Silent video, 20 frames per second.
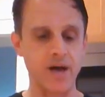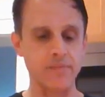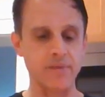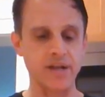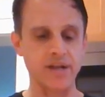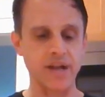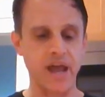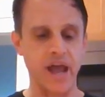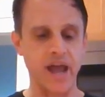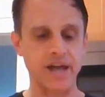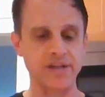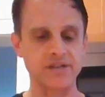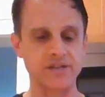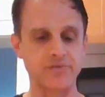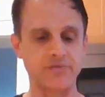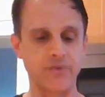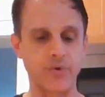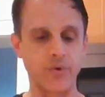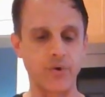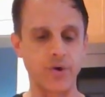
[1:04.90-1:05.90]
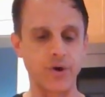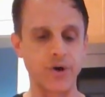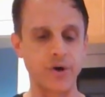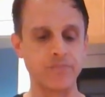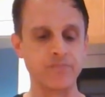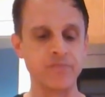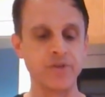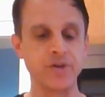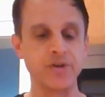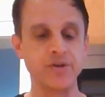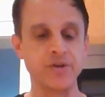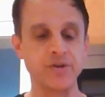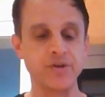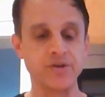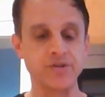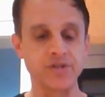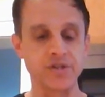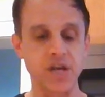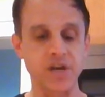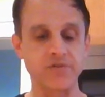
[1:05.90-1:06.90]
and ask for
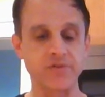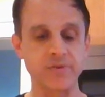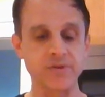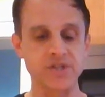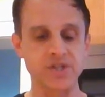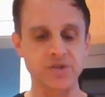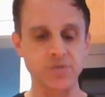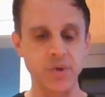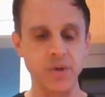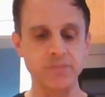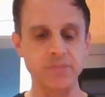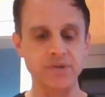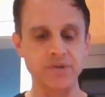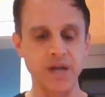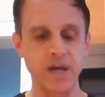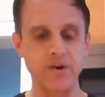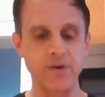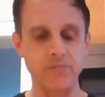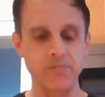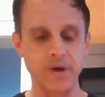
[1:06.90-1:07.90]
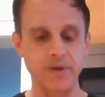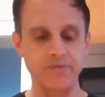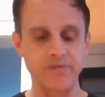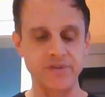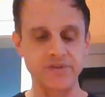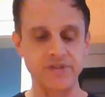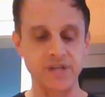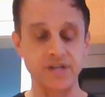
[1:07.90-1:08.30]
savory sweet potato muffins.